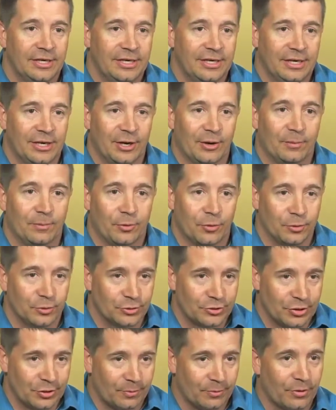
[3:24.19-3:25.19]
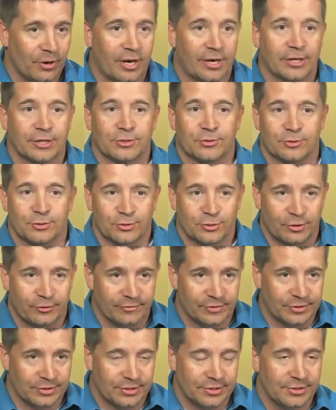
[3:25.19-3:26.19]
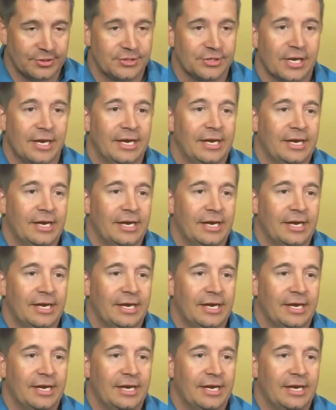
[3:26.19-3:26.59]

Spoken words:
you know, produce their products or services,